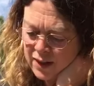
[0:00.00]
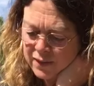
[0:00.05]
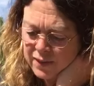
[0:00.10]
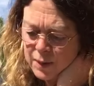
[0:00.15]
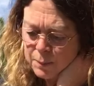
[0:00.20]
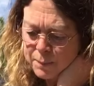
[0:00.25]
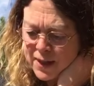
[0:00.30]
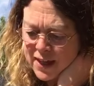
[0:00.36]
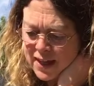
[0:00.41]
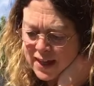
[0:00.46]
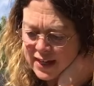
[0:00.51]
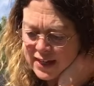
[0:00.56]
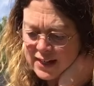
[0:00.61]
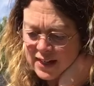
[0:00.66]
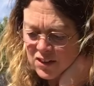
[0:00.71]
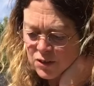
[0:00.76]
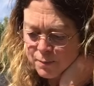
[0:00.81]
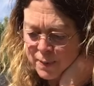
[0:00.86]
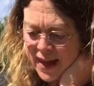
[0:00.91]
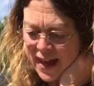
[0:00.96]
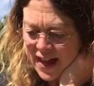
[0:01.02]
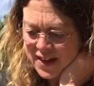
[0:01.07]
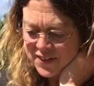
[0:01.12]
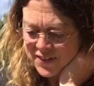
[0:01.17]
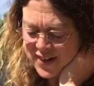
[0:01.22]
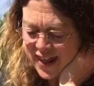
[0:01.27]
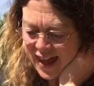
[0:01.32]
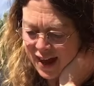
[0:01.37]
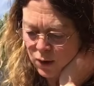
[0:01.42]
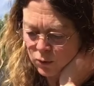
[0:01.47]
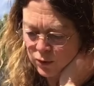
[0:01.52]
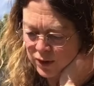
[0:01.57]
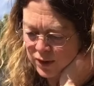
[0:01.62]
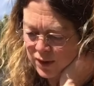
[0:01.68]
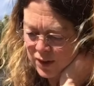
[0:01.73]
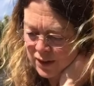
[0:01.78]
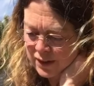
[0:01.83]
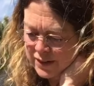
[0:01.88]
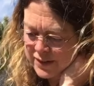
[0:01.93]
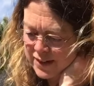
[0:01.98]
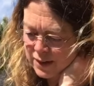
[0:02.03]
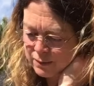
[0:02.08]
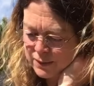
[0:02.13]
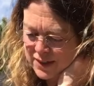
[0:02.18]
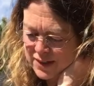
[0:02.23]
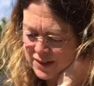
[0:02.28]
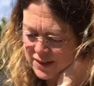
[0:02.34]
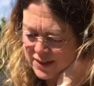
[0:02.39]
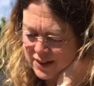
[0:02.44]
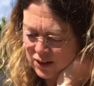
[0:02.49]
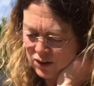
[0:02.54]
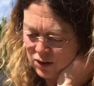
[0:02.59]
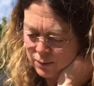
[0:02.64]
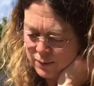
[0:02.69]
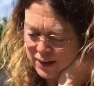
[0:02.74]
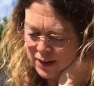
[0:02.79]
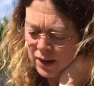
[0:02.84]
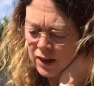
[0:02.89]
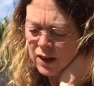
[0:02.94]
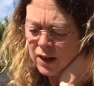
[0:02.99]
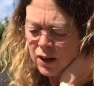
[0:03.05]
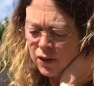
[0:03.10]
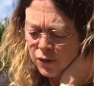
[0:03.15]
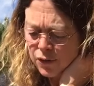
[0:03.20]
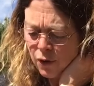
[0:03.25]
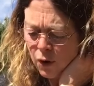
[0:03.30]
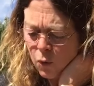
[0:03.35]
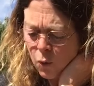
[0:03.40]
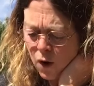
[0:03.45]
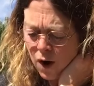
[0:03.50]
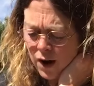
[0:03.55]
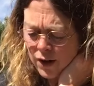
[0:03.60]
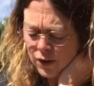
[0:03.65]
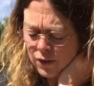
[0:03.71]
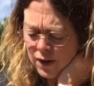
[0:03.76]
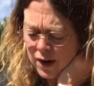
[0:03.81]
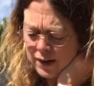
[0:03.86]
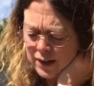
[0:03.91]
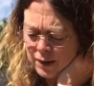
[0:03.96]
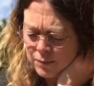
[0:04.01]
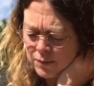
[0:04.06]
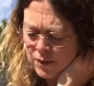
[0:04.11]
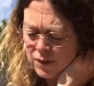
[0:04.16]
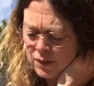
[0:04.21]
"The pig has passed out," said Mrs. Zuckerman. "Throw water on him."